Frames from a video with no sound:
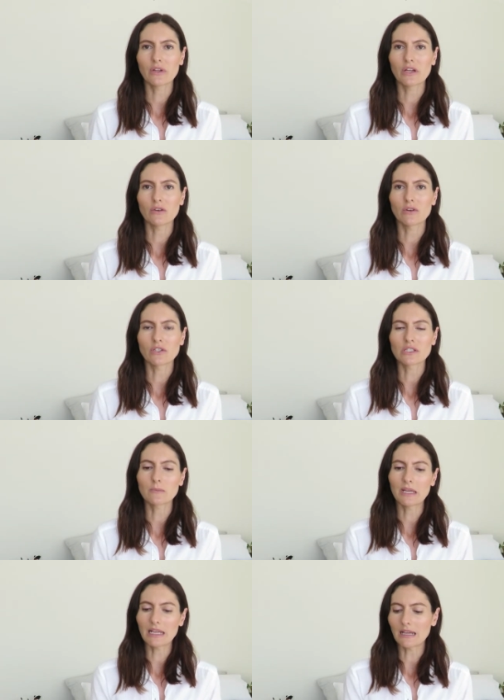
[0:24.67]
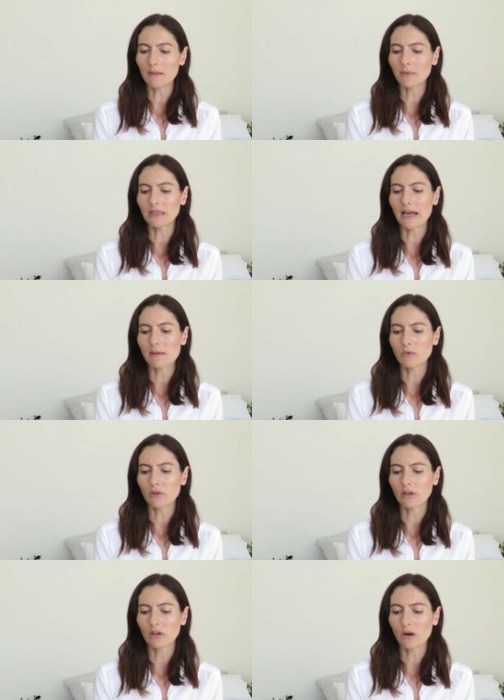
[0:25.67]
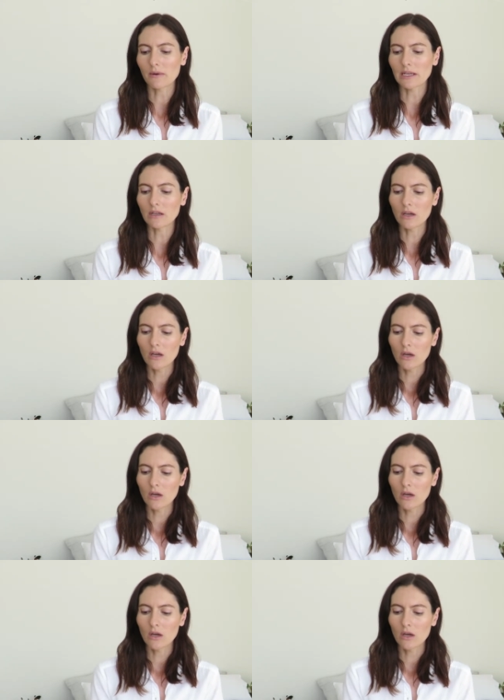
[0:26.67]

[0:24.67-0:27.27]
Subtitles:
that you're not just picking up a label and going,